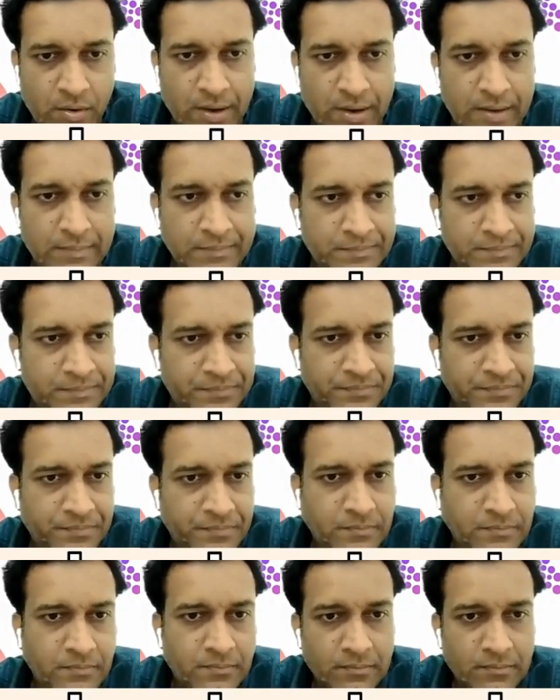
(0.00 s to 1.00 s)
Okay,
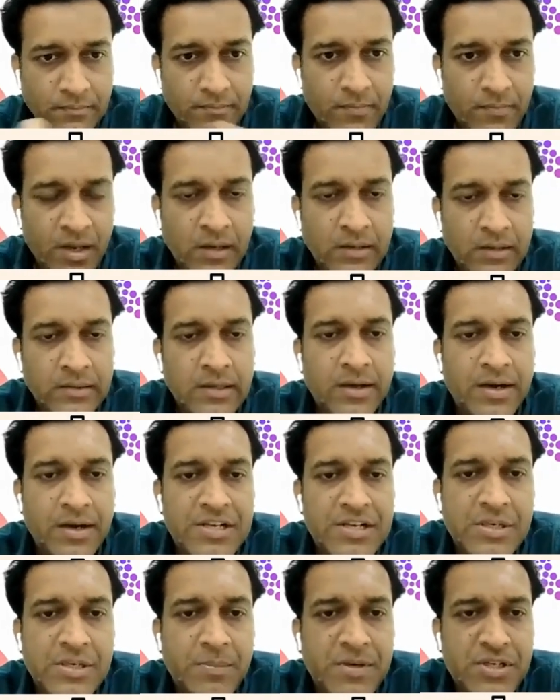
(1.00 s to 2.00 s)
the
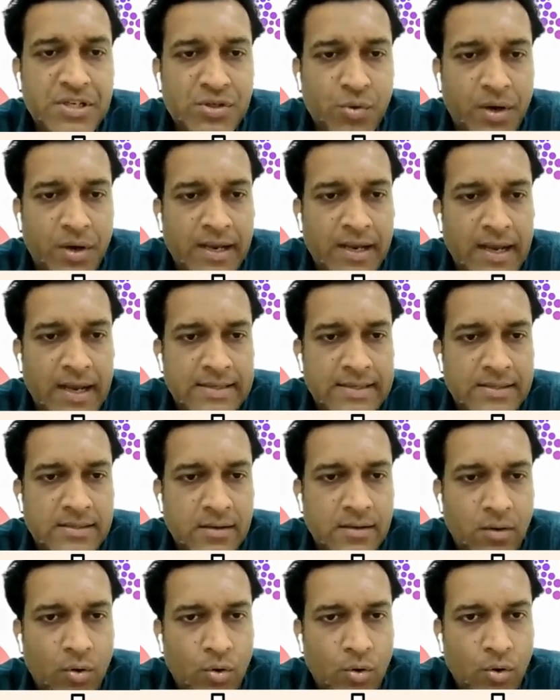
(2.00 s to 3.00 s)
regime is showing
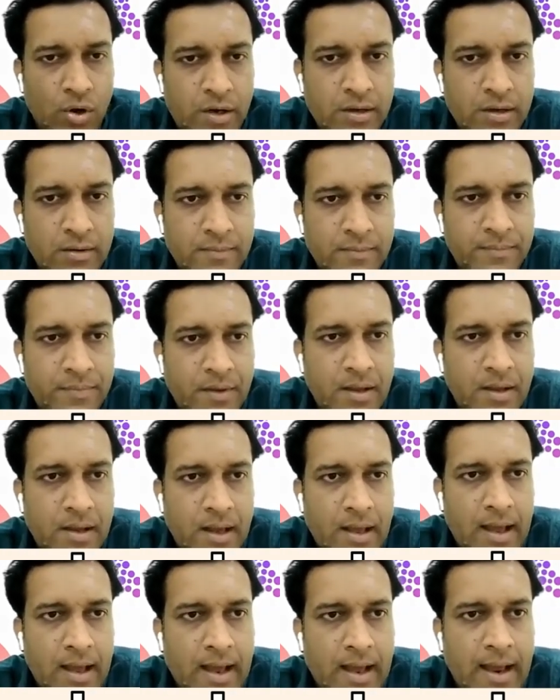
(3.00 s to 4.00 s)
as old,
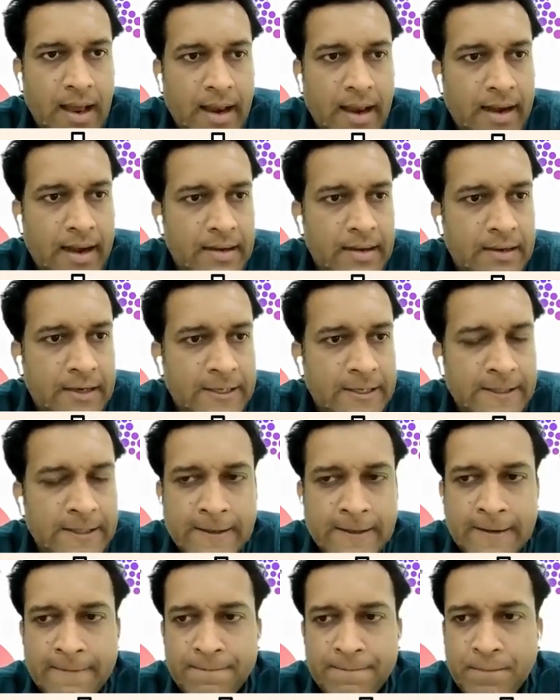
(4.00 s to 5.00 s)
and
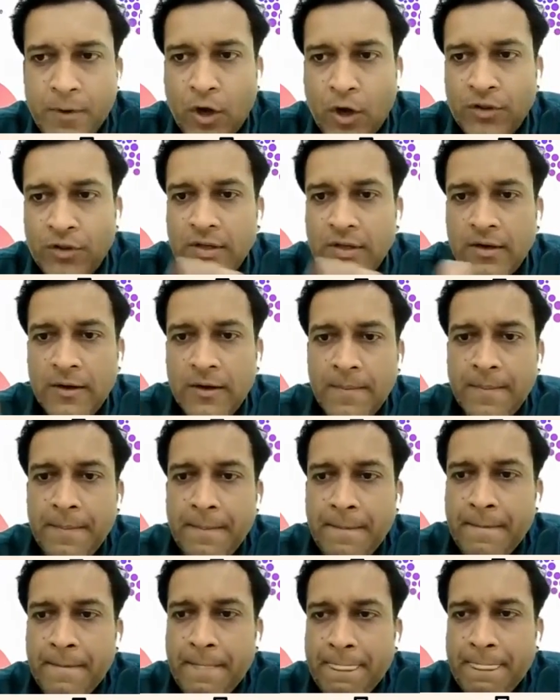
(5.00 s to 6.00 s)
on
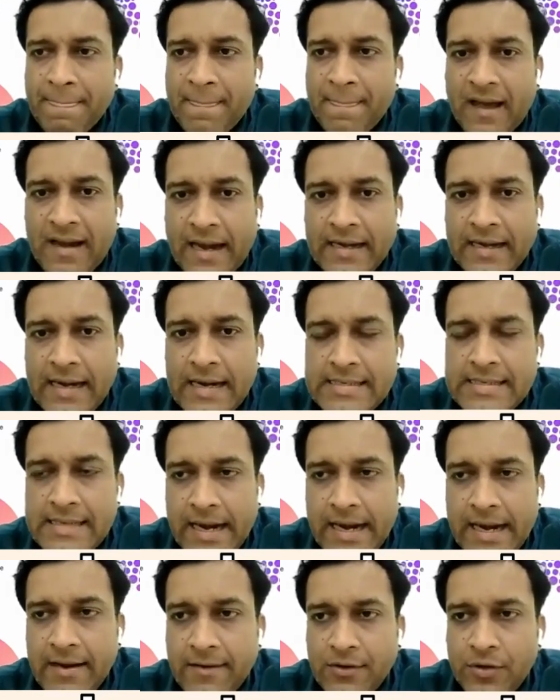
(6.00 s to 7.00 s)
the right hand
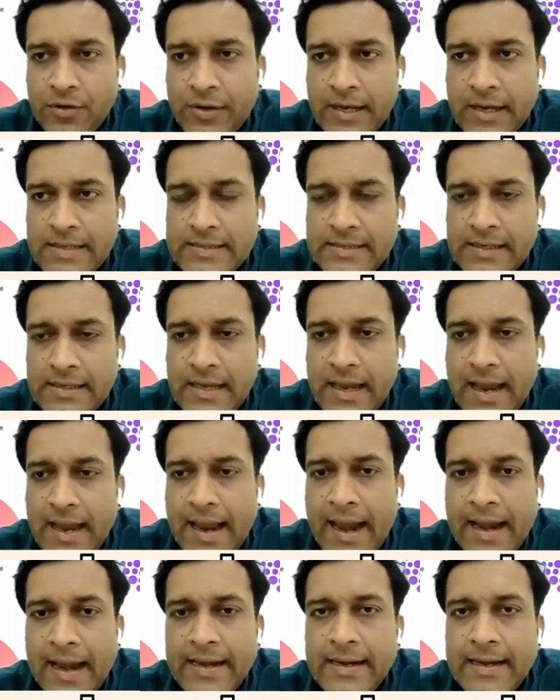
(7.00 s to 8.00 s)
side you can see
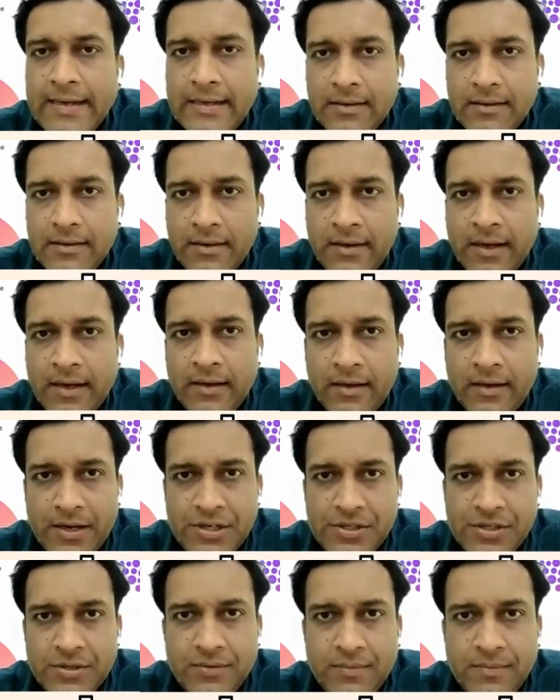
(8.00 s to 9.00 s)
edit
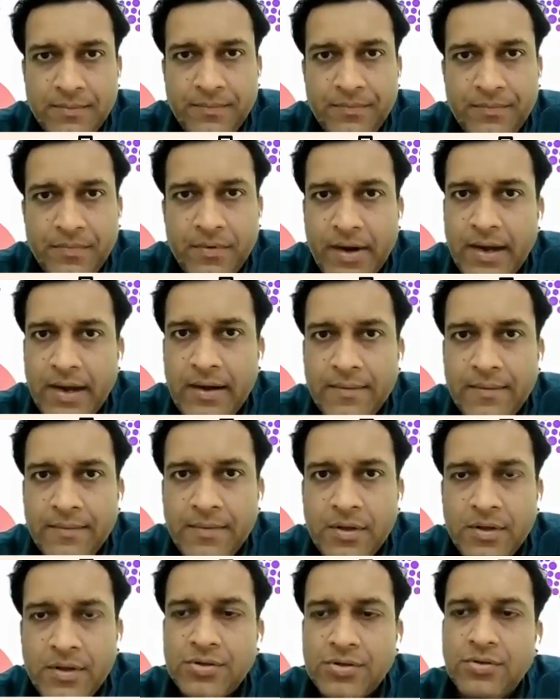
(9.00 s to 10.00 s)
declaration, right?
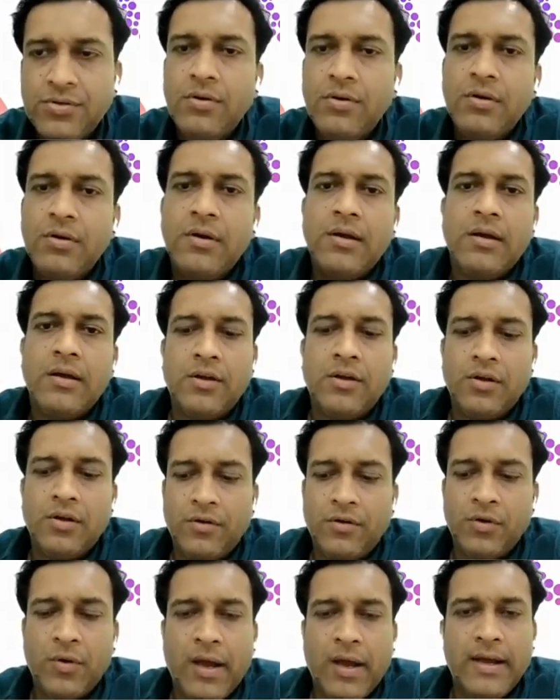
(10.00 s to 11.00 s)
So
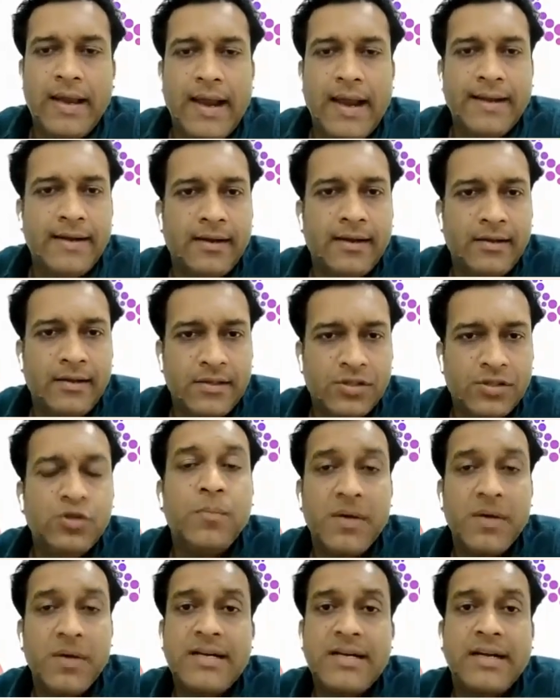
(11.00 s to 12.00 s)
you can edit this.
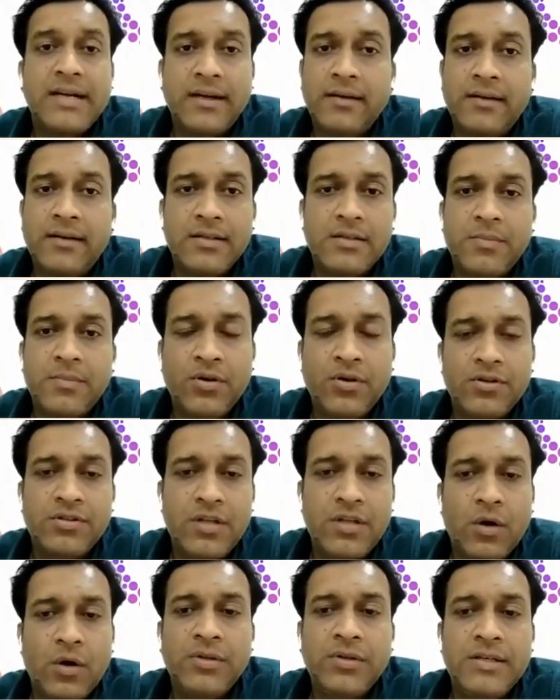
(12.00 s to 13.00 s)
You must edit this
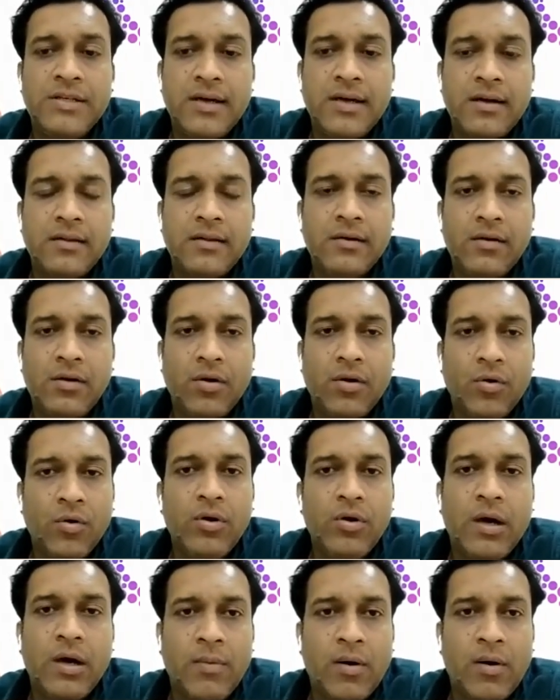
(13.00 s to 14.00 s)
because now these are the
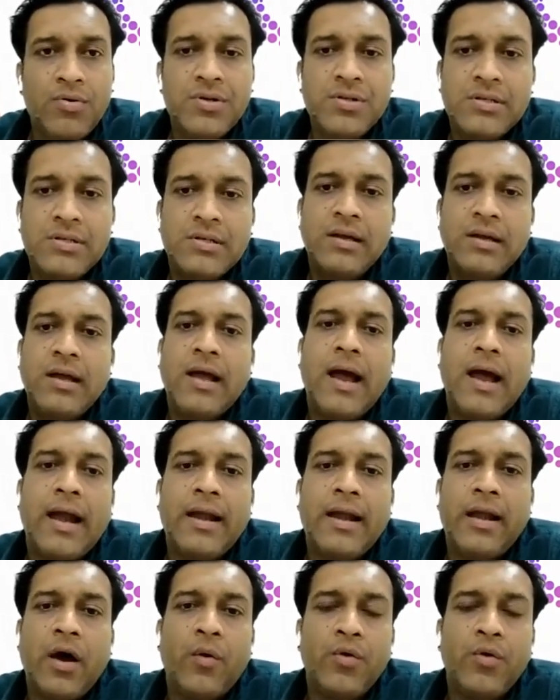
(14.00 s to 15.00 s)
old amounts,
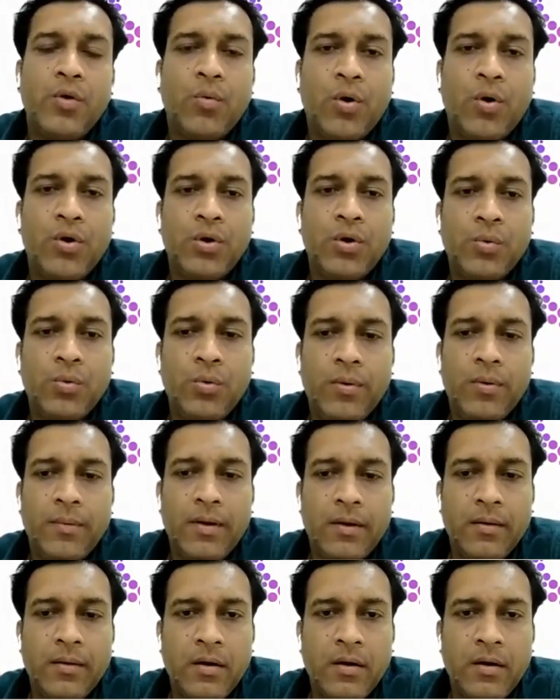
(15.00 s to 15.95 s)
and now you want to